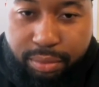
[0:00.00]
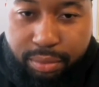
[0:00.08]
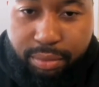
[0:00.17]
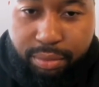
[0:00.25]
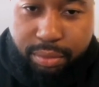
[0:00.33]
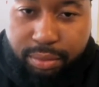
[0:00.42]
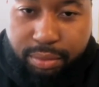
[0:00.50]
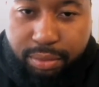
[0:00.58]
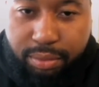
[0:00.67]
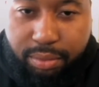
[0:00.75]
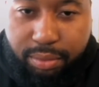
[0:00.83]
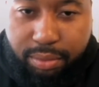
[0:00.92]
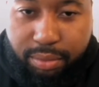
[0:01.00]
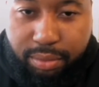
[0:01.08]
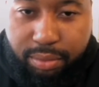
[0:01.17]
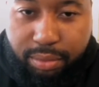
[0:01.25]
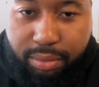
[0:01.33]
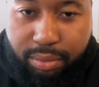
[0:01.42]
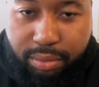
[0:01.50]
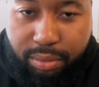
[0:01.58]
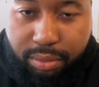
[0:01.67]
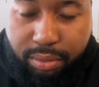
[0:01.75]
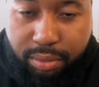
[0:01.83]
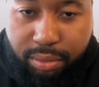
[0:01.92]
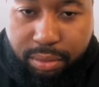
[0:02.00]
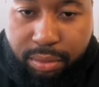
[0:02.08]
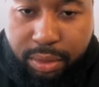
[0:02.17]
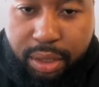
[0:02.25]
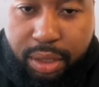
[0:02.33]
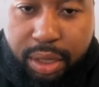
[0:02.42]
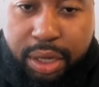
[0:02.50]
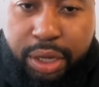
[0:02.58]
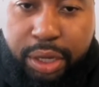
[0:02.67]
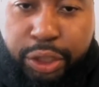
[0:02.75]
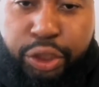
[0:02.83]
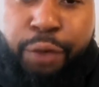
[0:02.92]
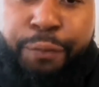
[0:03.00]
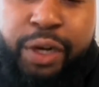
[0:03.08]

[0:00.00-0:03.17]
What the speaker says: Well, when you say Spotify, you talking about...